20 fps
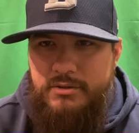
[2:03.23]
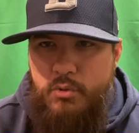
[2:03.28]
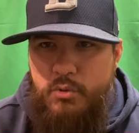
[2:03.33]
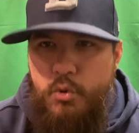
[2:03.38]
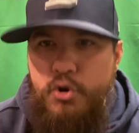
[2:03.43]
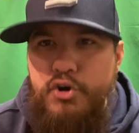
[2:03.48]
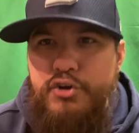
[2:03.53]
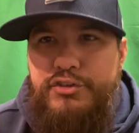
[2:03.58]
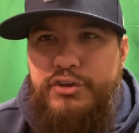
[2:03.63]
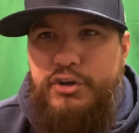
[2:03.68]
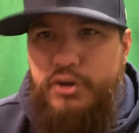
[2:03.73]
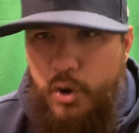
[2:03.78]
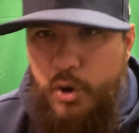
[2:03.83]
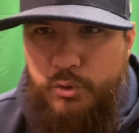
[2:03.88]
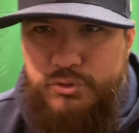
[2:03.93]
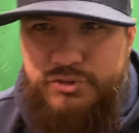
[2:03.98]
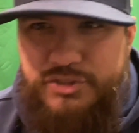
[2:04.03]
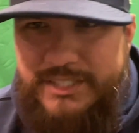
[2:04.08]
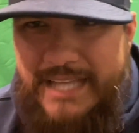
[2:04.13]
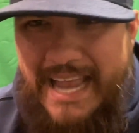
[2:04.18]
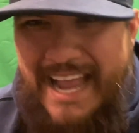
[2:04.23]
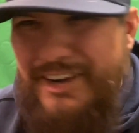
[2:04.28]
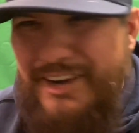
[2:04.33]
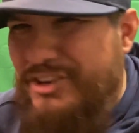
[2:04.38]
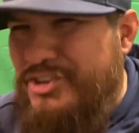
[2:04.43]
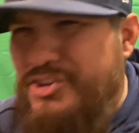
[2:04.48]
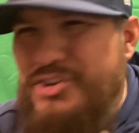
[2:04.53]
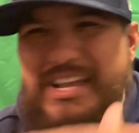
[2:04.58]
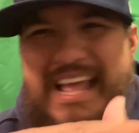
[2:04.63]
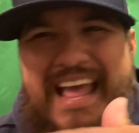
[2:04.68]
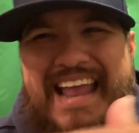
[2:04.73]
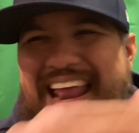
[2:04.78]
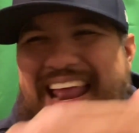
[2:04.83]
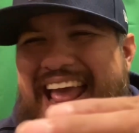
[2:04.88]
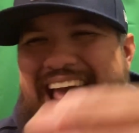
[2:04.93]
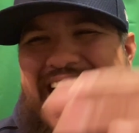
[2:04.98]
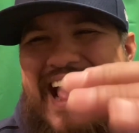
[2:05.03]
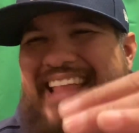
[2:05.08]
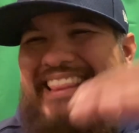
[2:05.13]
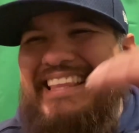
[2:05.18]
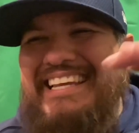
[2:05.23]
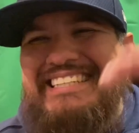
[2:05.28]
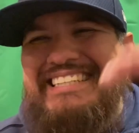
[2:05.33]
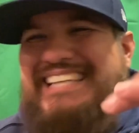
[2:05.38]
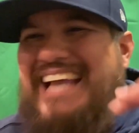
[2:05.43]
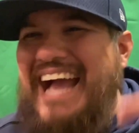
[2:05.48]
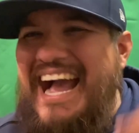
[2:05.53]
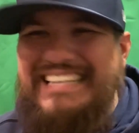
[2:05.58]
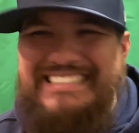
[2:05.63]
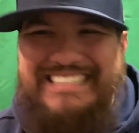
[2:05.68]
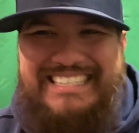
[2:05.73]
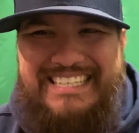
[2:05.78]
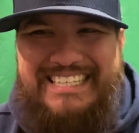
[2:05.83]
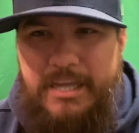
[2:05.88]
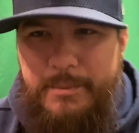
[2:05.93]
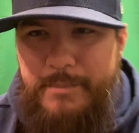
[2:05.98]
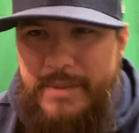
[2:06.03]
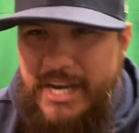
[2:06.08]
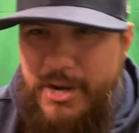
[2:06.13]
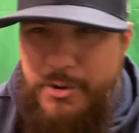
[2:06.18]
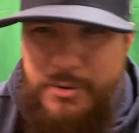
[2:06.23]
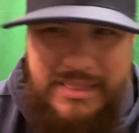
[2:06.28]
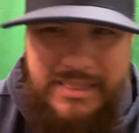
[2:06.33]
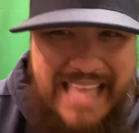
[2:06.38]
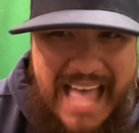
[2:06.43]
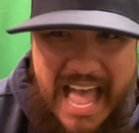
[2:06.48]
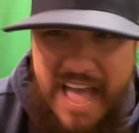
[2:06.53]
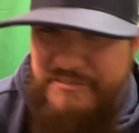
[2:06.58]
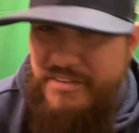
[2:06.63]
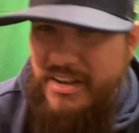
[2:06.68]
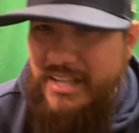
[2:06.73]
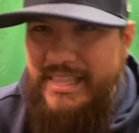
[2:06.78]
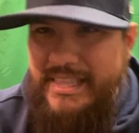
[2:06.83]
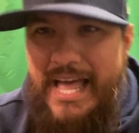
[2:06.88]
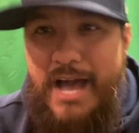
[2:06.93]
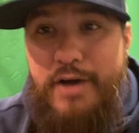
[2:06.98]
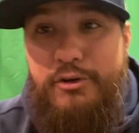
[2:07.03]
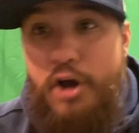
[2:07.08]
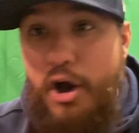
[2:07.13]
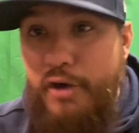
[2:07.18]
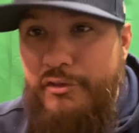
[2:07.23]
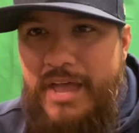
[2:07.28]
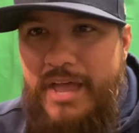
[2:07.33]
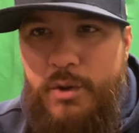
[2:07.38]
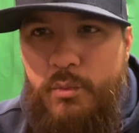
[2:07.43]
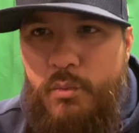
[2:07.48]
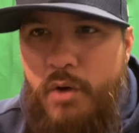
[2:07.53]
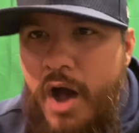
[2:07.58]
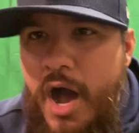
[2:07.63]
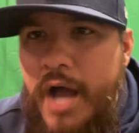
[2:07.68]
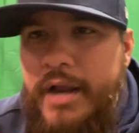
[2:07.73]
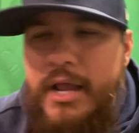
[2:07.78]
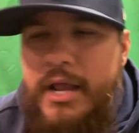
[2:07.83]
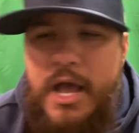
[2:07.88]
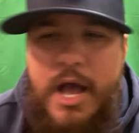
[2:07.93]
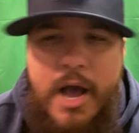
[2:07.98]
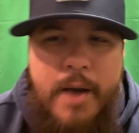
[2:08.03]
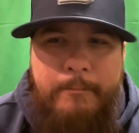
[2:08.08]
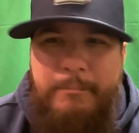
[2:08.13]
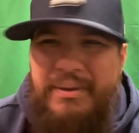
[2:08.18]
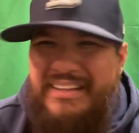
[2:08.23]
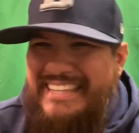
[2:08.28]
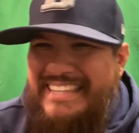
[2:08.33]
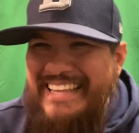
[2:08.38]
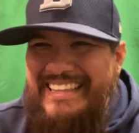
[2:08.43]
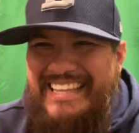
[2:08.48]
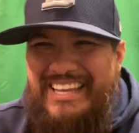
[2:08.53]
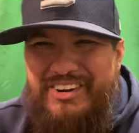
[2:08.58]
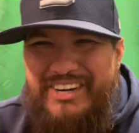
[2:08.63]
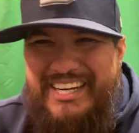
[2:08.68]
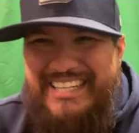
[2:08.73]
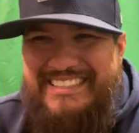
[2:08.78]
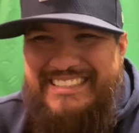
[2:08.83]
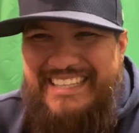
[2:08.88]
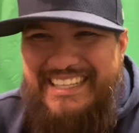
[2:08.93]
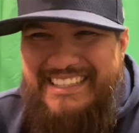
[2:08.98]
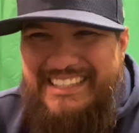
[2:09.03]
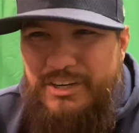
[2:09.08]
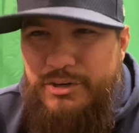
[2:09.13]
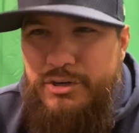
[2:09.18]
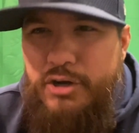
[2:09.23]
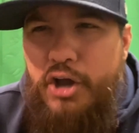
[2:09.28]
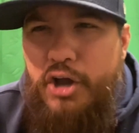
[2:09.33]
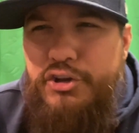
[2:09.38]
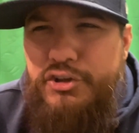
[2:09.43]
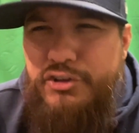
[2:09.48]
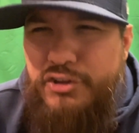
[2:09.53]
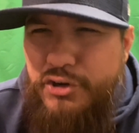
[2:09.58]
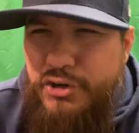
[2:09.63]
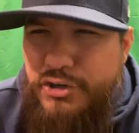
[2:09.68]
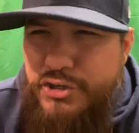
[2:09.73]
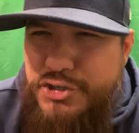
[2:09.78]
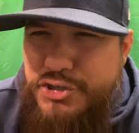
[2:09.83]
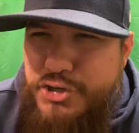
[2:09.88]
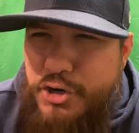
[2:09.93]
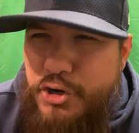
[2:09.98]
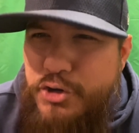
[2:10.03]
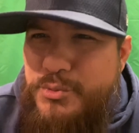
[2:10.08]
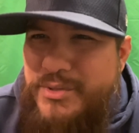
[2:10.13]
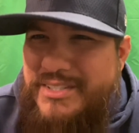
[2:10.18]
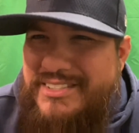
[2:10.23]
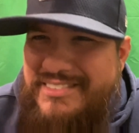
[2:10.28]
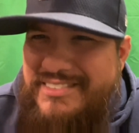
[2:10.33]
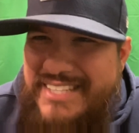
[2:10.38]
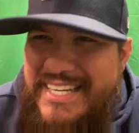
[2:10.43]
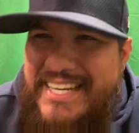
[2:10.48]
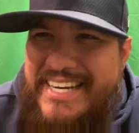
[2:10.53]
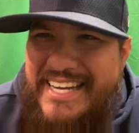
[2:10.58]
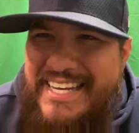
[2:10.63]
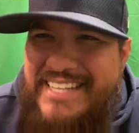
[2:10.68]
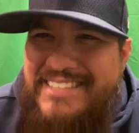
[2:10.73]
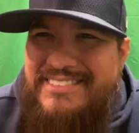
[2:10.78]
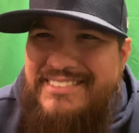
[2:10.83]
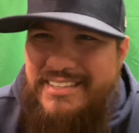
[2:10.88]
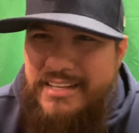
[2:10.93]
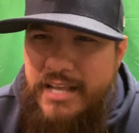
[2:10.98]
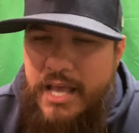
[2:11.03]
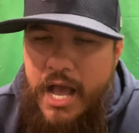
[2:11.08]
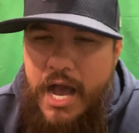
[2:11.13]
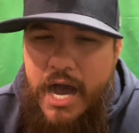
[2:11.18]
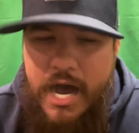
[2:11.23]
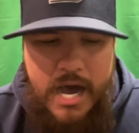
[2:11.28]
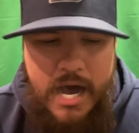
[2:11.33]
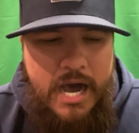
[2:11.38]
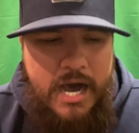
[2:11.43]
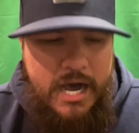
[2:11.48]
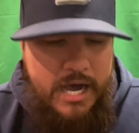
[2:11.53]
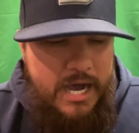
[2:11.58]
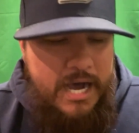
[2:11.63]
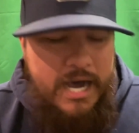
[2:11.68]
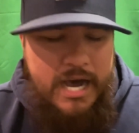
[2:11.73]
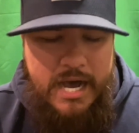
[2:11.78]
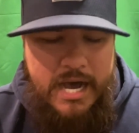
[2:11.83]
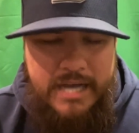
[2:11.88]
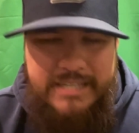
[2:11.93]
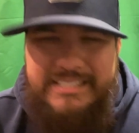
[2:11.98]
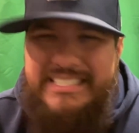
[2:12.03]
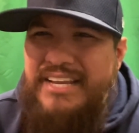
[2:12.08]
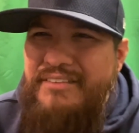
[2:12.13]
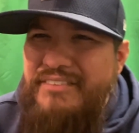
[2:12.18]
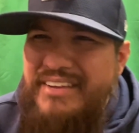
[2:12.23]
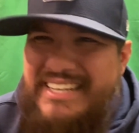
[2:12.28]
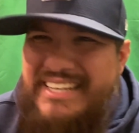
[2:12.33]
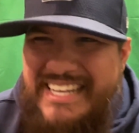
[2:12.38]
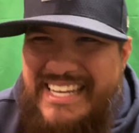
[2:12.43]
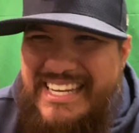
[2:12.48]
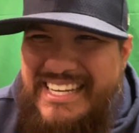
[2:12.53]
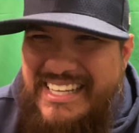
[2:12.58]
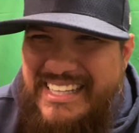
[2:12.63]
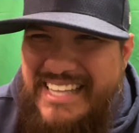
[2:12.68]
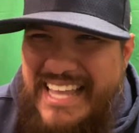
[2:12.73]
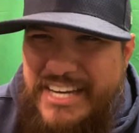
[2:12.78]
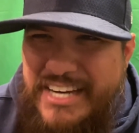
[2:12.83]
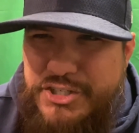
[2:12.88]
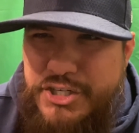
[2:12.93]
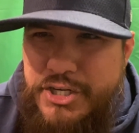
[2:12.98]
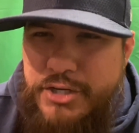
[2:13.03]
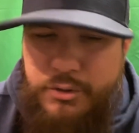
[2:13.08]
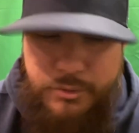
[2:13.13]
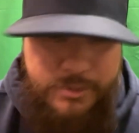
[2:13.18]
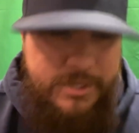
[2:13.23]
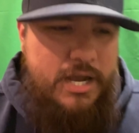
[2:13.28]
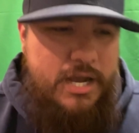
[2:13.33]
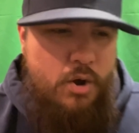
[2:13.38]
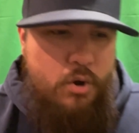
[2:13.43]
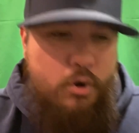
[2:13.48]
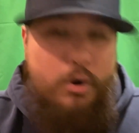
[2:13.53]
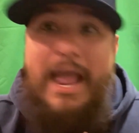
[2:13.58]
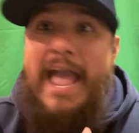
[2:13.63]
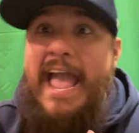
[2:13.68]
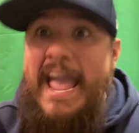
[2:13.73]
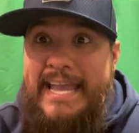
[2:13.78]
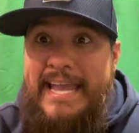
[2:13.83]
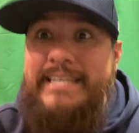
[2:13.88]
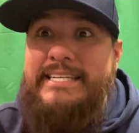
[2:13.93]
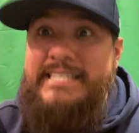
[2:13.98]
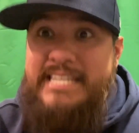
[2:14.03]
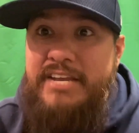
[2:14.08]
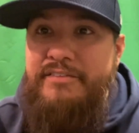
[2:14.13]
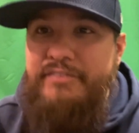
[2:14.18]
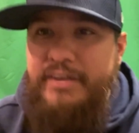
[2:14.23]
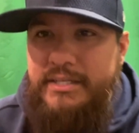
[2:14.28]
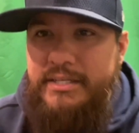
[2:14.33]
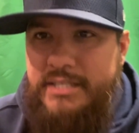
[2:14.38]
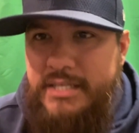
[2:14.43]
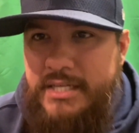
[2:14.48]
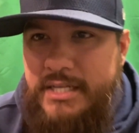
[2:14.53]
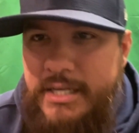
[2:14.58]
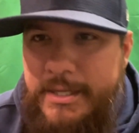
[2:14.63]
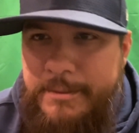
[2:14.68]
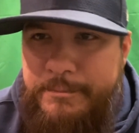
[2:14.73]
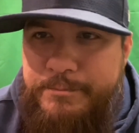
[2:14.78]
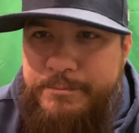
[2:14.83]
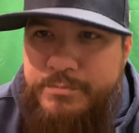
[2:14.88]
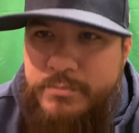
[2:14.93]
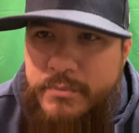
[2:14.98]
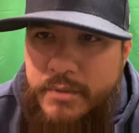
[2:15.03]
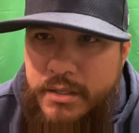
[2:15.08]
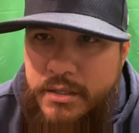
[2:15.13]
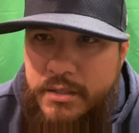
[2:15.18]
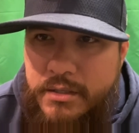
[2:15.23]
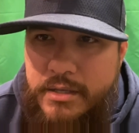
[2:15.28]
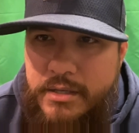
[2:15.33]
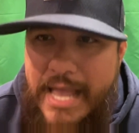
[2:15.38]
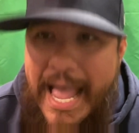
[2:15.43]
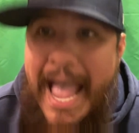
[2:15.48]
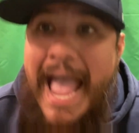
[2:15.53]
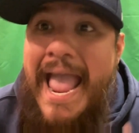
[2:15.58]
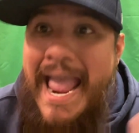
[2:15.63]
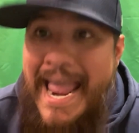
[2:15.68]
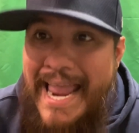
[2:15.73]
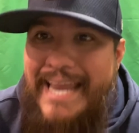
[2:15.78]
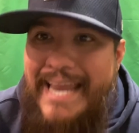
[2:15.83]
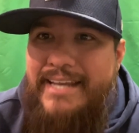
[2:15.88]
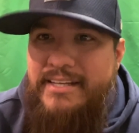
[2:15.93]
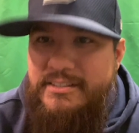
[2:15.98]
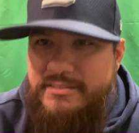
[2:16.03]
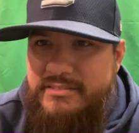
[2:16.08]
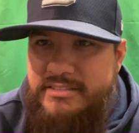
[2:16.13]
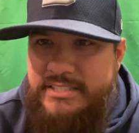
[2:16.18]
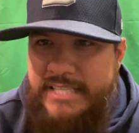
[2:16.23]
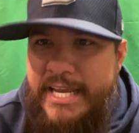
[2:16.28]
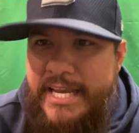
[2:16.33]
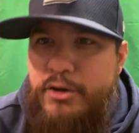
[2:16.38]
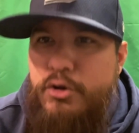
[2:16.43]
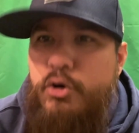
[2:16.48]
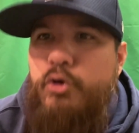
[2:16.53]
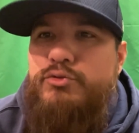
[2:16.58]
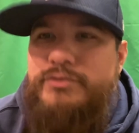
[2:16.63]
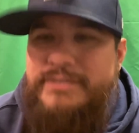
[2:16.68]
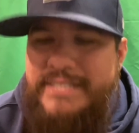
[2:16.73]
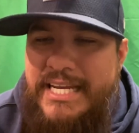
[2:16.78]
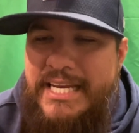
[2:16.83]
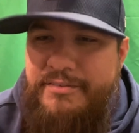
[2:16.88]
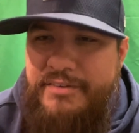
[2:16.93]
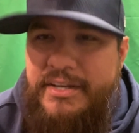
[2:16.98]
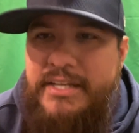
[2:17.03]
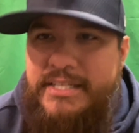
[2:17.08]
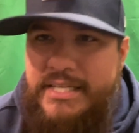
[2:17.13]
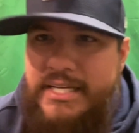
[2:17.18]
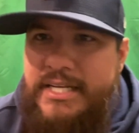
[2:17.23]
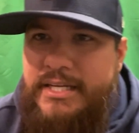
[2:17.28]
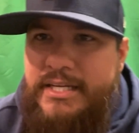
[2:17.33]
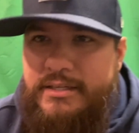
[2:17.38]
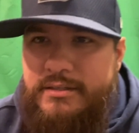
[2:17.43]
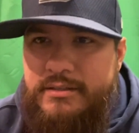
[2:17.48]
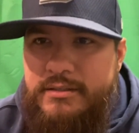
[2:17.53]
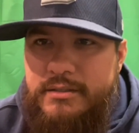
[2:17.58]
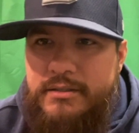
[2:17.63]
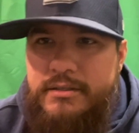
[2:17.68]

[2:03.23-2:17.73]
We're the gold standard. And these guys can come in here and laugh and clown all they want, but then they're going to sit there and all you, they're going to show you is CDs, a DVD collection or a DVD, a single DVD